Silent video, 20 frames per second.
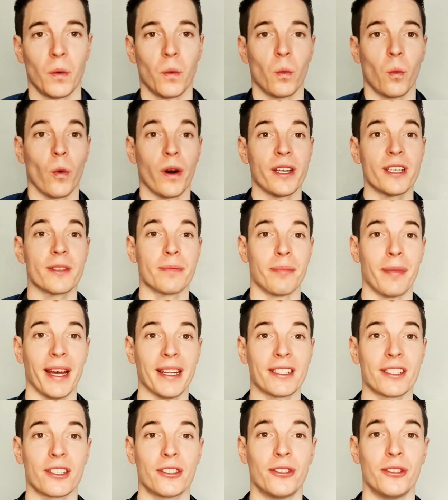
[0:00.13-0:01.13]
What is
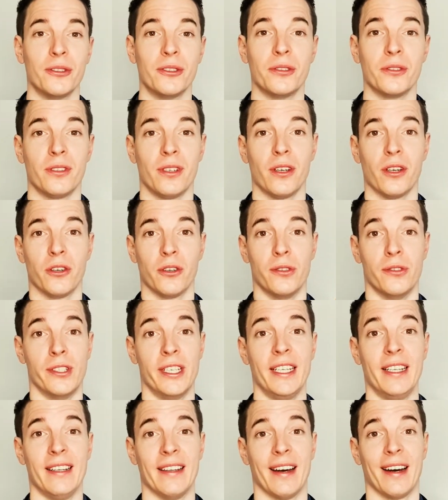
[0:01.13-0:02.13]
med school
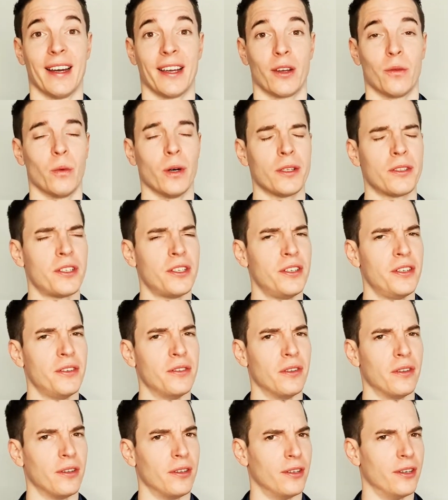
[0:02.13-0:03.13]
really like? What do
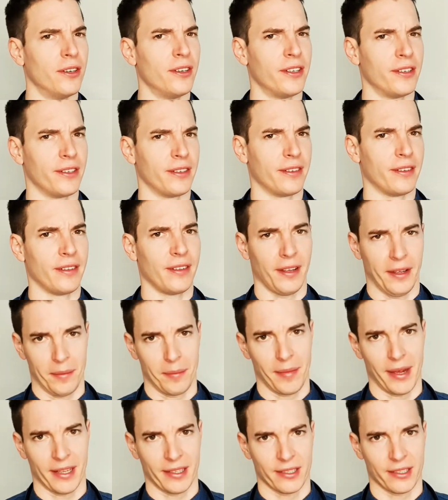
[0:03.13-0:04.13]
you learn
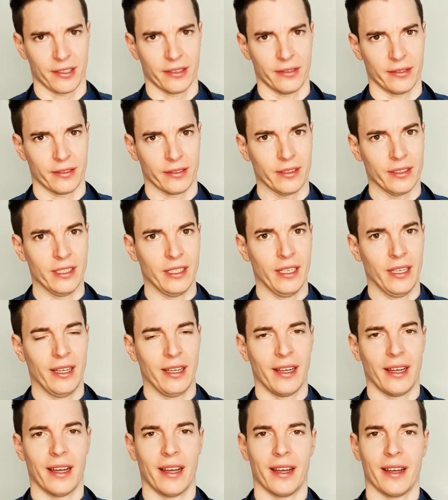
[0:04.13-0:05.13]
in med school?
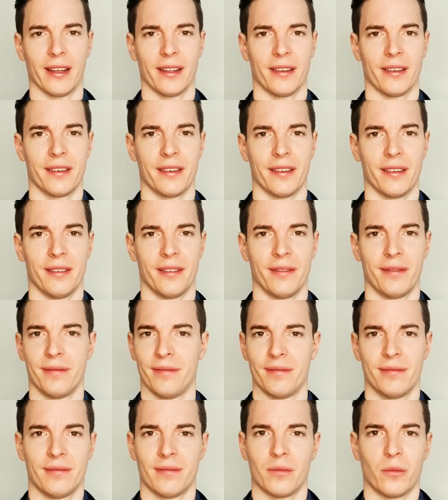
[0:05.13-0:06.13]
And
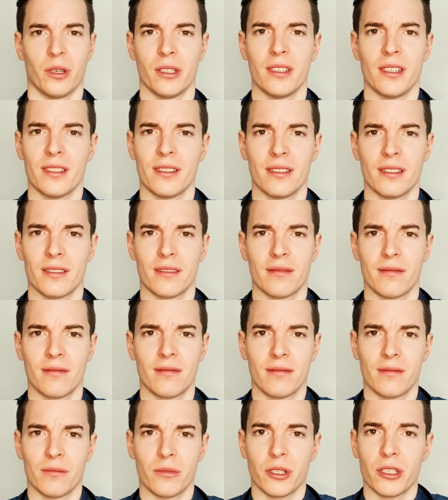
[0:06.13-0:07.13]
what does it
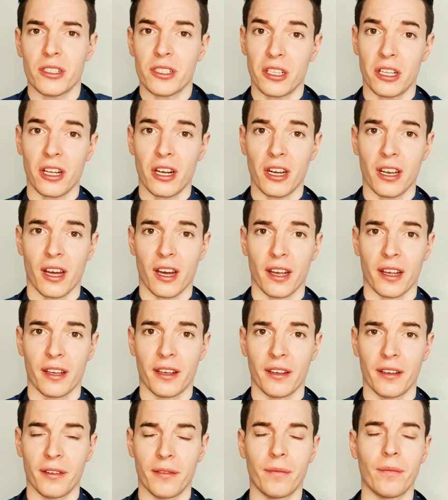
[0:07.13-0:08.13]
look
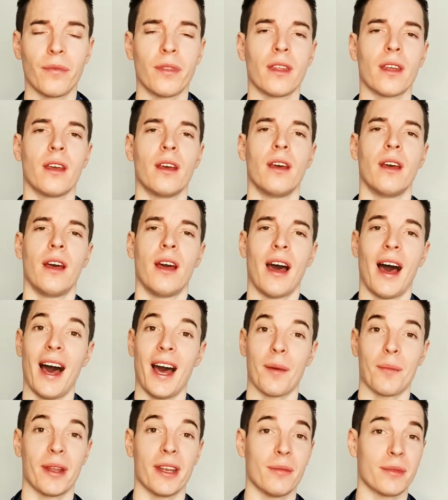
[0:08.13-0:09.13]
like?
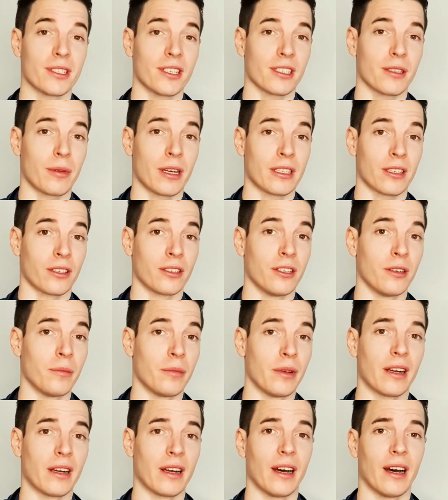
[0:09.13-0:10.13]
Hi, my name is Dr. Patrick
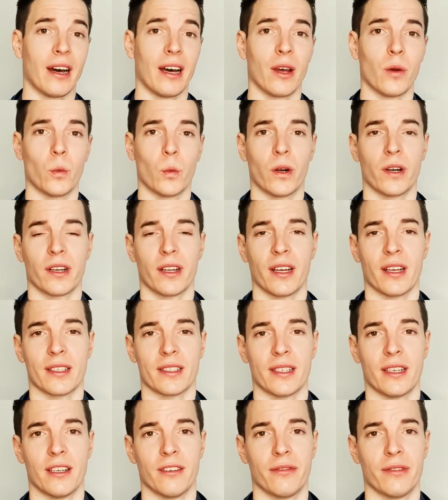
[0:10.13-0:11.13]
I work
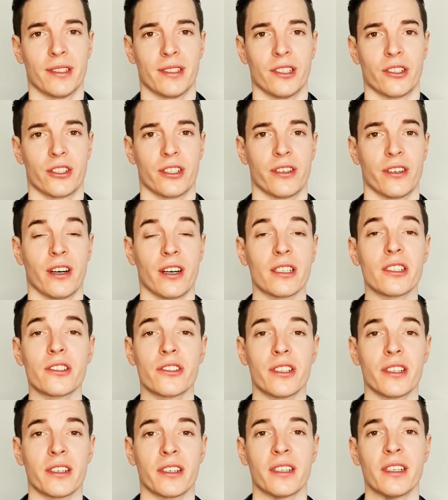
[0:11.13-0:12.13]
as a physician in
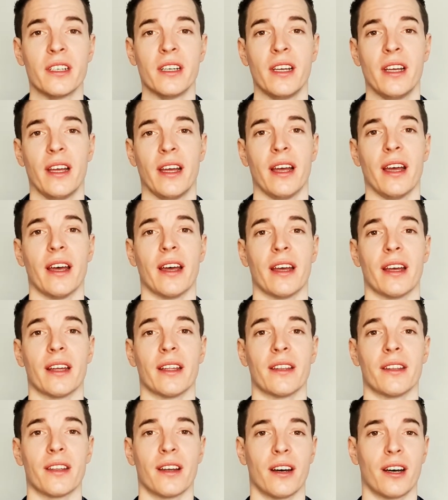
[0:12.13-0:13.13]
Austria,
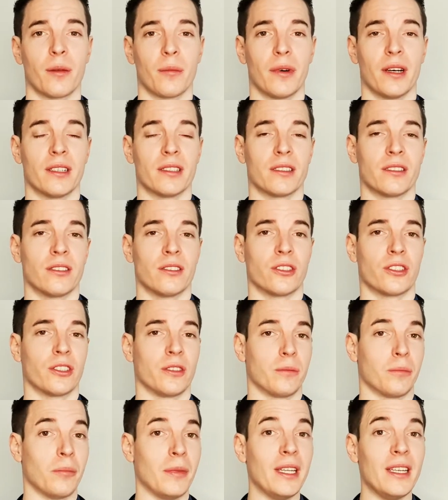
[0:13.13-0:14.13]
and on my social
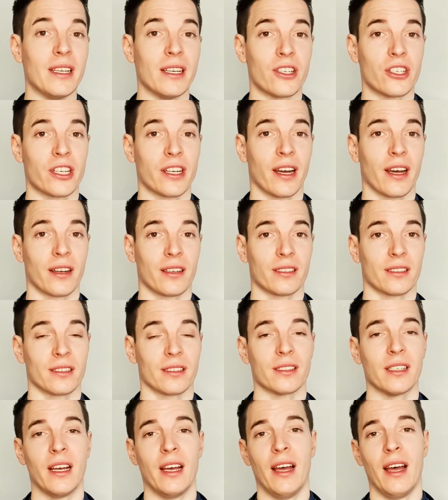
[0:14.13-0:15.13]
media
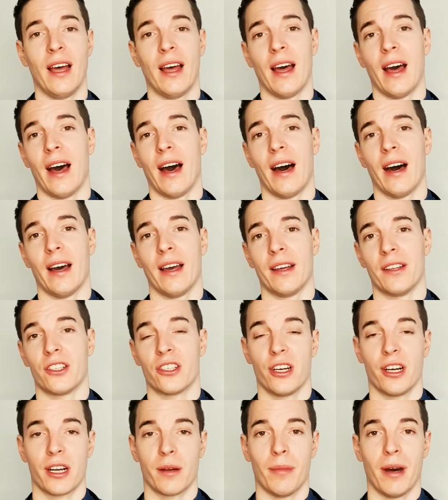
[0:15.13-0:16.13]
channels I
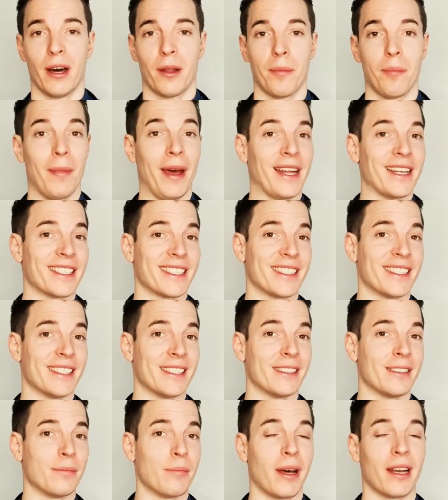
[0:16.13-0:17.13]
talk about
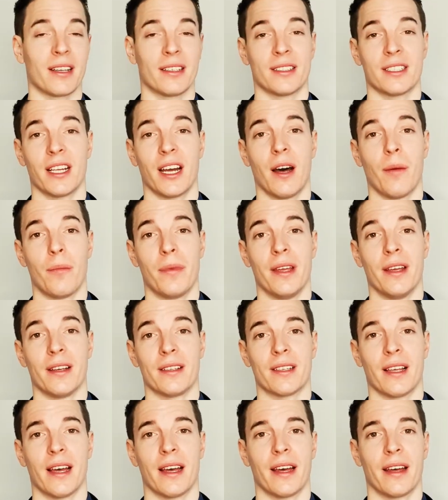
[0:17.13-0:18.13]
medicine, medical
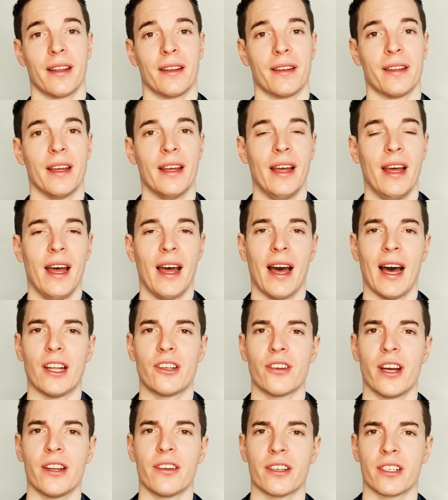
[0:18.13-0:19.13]
topics, and I
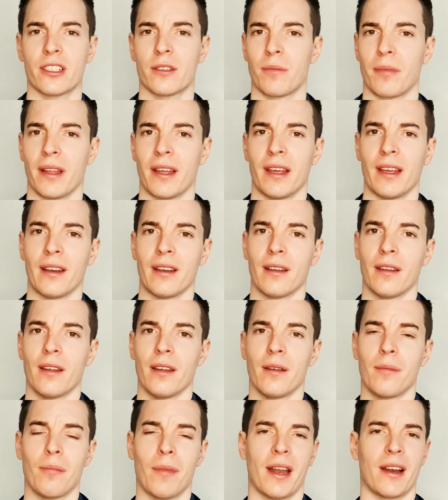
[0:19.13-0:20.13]
try to explain
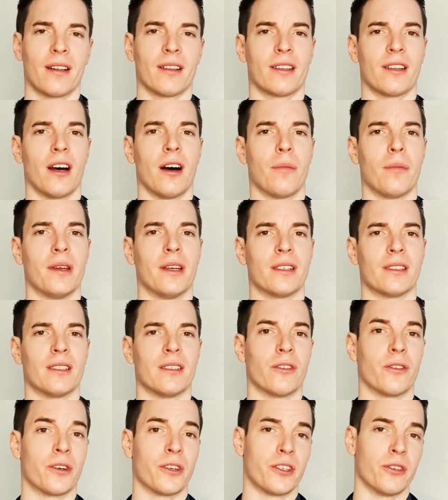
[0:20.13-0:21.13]
medical topics in
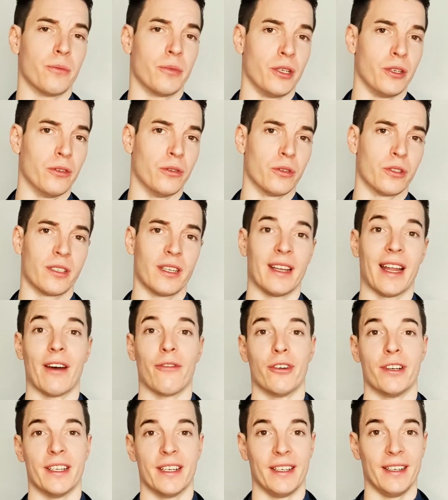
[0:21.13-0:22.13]
order to be used in
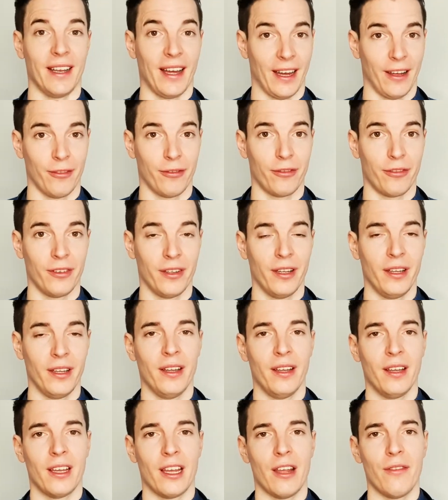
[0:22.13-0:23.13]
everyday life.
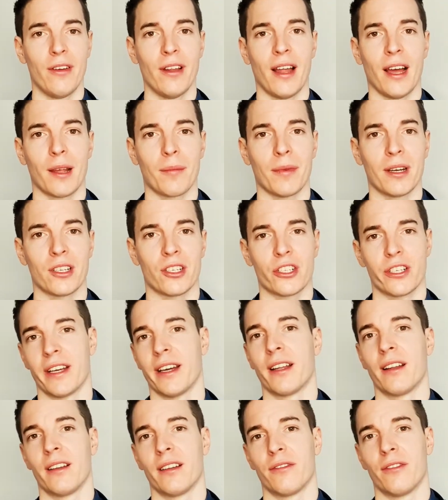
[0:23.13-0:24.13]
If you like my
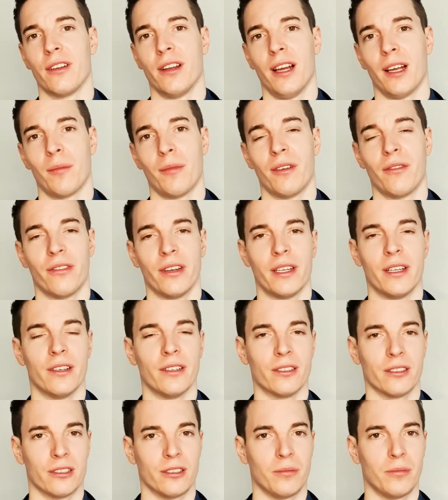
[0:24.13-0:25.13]
channel, if you like my
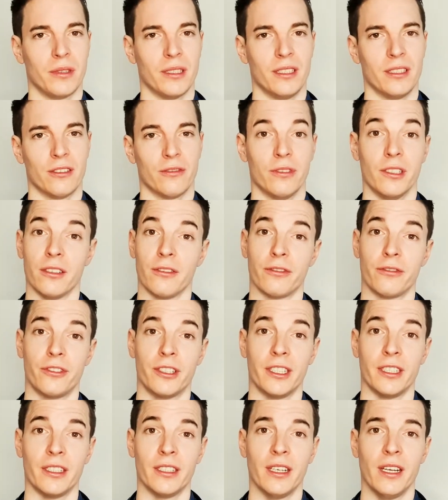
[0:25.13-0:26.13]
videos, please feel
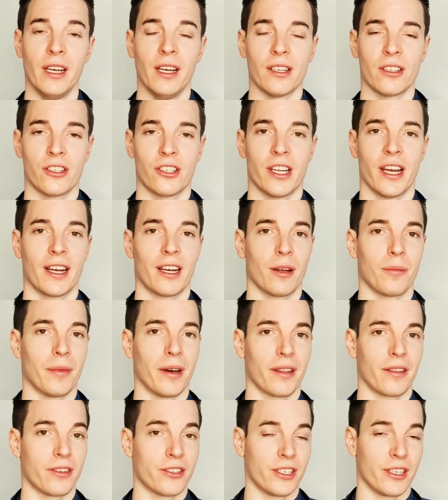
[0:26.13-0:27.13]
free to check out my
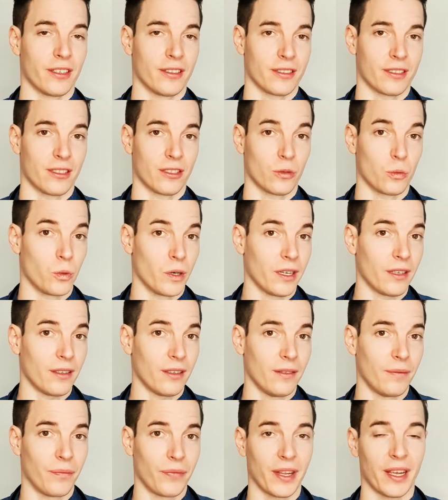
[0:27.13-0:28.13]
other channels as
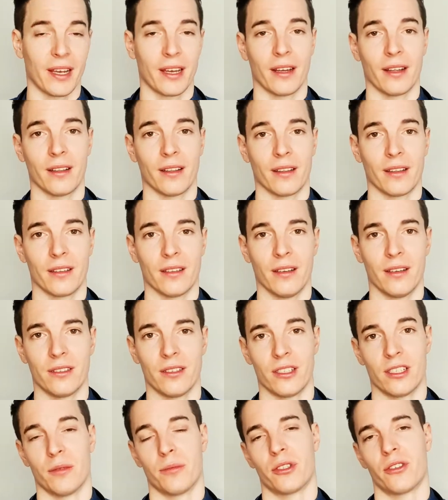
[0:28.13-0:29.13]
well and
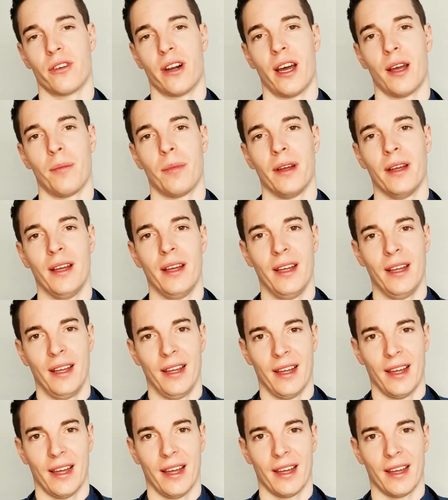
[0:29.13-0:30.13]
to subscribe
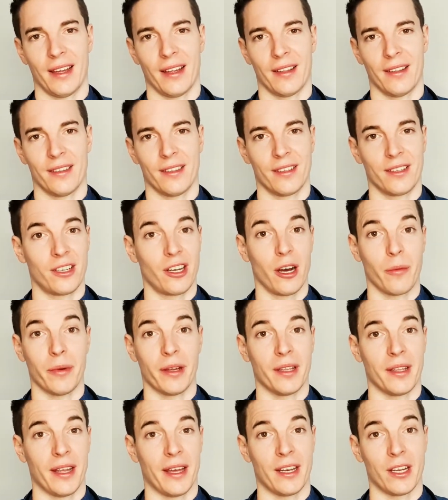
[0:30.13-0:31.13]
and
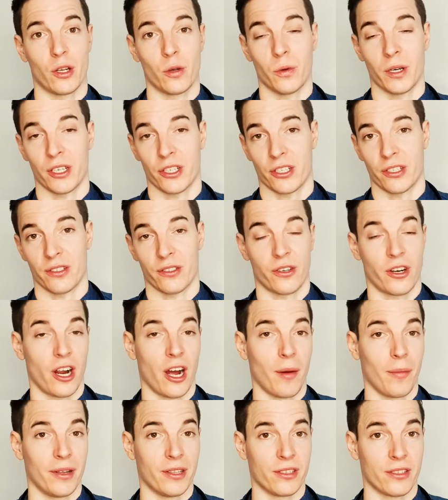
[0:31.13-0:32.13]
comment any questions or
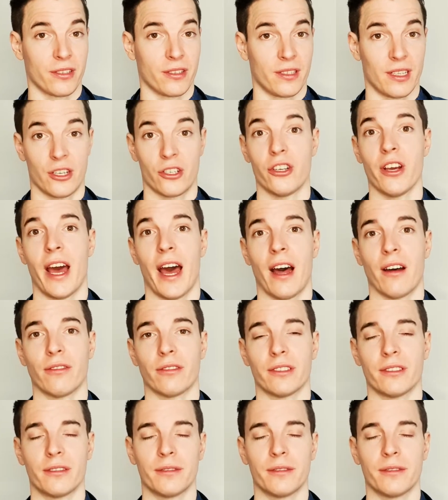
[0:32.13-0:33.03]
comments that you have.